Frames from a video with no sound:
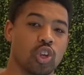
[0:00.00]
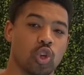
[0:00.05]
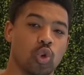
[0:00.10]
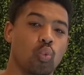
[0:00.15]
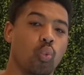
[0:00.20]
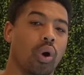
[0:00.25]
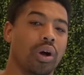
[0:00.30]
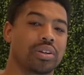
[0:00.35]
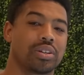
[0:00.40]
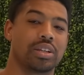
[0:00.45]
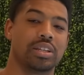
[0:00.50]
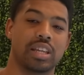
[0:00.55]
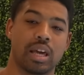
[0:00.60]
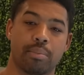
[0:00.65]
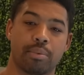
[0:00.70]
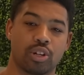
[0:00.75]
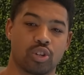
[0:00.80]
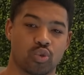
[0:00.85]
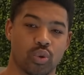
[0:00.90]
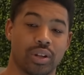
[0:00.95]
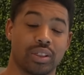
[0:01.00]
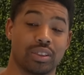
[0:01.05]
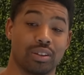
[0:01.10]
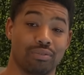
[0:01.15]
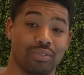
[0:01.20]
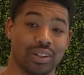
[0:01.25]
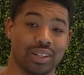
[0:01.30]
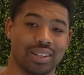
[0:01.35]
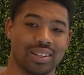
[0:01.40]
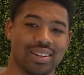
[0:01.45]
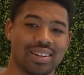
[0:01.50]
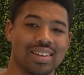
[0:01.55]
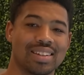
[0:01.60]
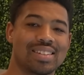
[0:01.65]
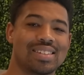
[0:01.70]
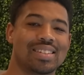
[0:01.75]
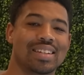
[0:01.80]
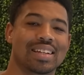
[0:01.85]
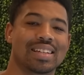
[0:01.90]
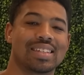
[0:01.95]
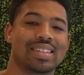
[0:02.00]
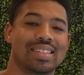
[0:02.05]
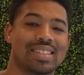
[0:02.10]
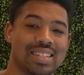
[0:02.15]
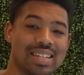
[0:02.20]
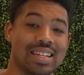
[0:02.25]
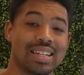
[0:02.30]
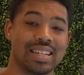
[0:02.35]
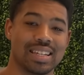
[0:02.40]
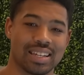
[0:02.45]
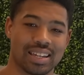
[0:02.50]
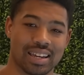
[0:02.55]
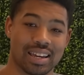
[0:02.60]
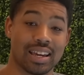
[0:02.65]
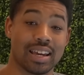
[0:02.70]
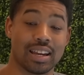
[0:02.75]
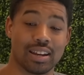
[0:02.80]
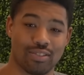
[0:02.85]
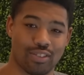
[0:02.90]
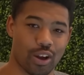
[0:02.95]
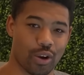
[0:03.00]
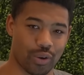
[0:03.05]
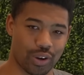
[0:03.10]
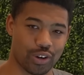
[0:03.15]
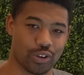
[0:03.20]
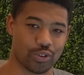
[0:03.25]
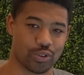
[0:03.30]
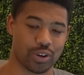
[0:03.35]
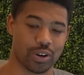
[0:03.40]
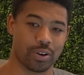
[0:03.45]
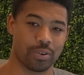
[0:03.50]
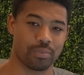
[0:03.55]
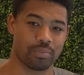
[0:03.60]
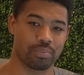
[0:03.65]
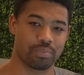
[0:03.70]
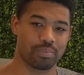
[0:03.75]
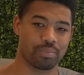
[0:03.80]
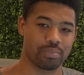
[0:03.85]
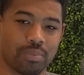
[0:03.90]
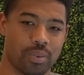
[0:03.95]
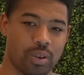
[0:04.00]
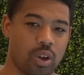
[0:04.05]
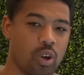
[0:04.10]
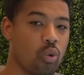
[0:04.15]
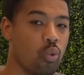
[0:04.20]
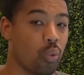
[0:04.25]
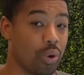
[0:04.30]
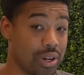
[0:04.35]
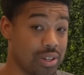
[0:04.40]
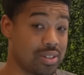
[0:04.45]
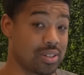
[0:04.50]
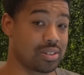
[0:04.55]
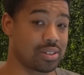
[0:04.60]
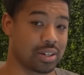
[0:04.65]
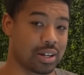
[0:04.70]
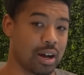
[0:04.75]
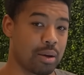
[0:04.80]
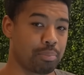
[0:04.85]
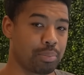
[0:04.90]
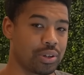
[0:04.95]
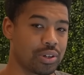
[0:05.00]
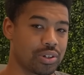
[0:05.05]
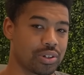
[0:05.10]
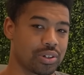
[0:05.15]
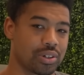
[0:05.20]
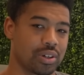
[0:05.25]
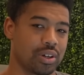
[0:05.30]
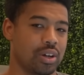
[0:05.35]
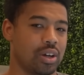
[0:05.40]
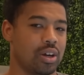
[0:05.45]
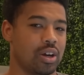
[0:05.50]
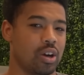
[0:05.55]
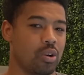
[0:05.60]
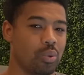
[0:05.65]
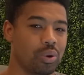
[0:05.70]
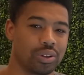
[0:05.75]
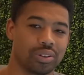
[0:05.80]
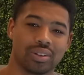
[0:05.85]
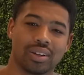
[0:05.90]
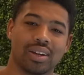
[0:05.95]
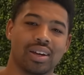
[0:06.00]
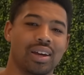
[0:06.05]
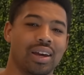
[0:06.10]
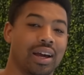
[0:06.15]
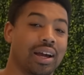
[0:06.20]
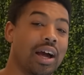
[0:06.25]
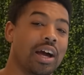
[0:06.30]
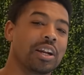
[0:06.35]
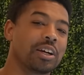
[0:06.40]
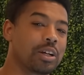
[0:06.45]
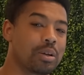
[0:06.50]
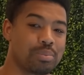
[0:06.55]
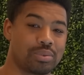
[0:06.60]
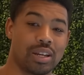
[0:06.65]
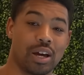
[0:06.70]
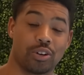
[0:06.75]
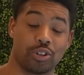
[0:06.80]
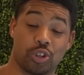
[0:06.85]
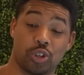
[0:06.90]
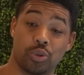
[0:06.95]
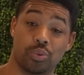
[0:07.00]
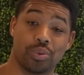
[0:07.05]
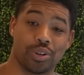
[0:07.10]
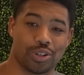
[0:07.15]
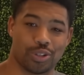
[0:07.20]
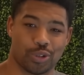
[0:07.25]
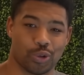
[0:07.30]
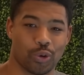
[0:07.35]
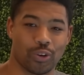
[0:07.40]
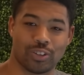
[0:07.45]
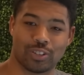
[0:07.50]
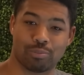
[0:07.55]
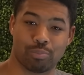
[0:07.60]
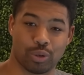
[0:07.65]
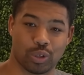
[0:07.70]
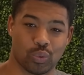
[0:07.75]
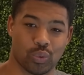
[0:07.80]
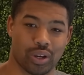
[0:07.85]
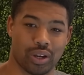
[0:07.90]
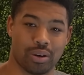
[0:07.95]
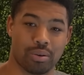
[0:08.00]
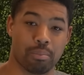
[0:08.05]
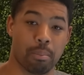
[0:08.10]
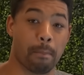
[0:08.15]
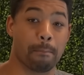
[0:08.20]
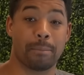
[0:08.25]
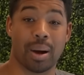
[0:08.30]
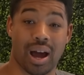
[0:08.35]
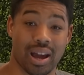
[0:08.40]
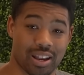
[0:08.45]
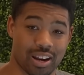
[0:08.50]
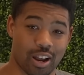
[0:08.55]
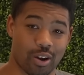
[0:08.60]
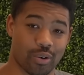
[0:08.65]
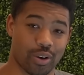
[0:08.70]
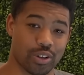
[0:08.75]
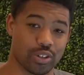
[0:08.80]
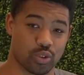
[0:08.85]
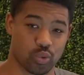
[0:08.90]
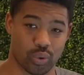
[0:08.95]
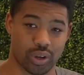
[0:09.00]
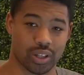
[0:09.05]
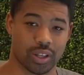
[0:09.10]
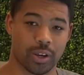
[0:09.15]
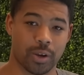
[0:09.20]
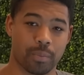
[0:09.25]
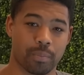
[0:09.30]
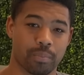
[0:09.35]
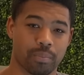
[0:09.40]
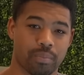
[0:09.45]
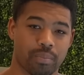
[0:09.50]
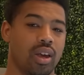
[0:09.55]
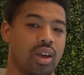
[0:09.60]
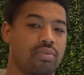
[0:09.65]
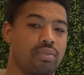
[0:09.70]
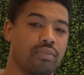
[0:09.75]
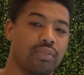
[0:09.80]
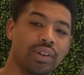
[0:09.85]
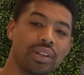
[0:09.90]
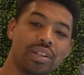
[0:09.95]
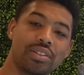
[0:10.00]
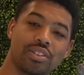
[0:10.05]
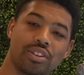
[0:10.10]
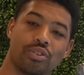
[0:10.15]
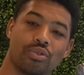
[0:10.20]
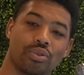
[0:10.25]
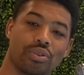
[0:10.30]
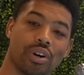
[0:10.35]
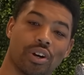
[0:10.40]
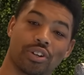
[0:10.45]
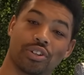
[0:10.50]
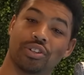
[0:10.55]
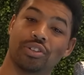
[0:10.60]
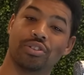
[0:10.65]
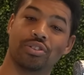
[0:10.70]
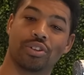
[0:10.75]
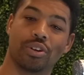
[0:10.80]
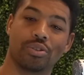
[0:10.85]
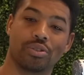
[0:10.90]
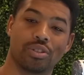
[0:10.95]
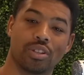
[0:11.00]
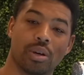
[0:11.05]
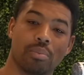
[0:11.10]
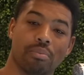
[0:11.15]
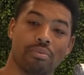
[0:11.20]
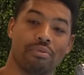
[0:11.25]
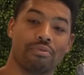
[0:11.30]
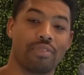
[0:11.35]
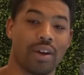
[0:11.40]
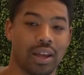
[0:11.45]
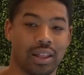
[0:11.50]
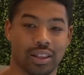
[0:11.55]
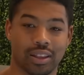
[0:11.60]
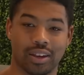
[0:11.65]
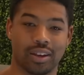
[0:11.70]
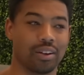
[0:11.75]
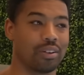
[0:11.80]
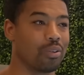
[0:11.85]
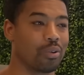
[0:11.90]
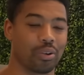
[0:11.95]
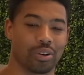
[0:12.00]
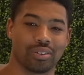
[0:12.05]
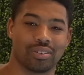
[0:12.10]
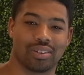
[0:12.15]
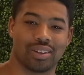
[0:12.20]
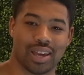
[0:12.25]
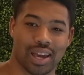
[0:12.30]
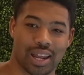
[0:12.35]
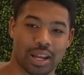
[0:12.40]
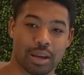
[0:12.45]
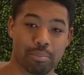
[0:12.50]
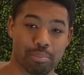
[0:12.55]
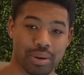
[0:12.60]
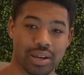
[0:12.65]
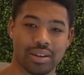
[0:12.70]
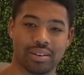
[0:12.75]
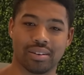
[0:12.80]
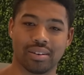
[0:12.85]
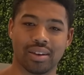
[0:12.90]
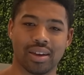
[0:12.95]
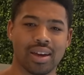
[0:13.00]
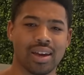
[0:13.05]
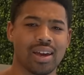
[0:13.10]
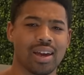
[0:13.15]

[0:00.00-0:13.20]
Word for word: You want to demonstrate the villain succeeding in their intro. What does this accomplish? Well, it kind of comes down to a choice between binaries, really. If a villain's introduction shows them failing or getting beaten,